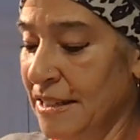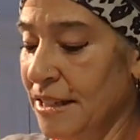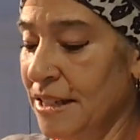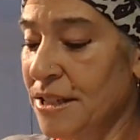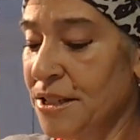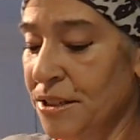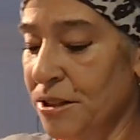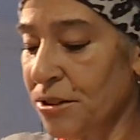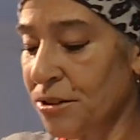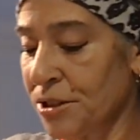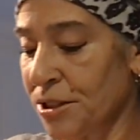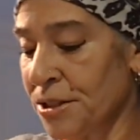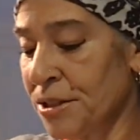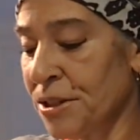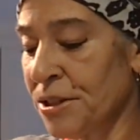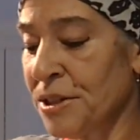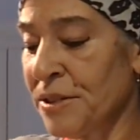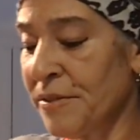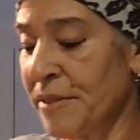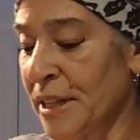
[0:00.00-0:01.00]
The
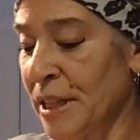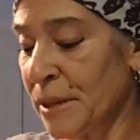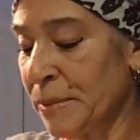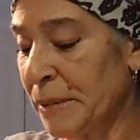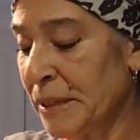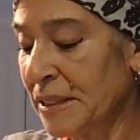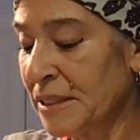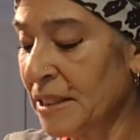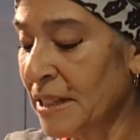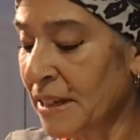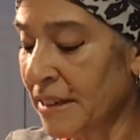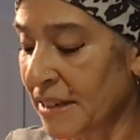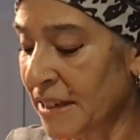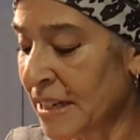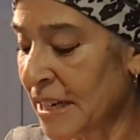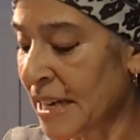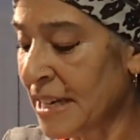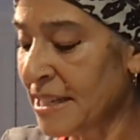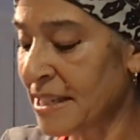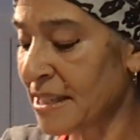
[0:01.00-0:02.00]
starches are developing
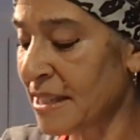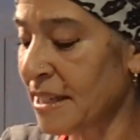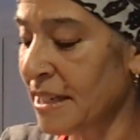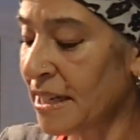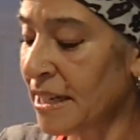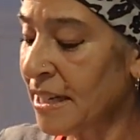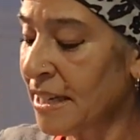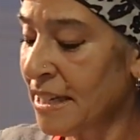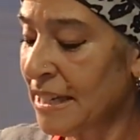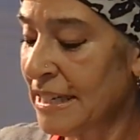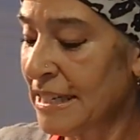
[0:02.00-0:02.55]
nicely.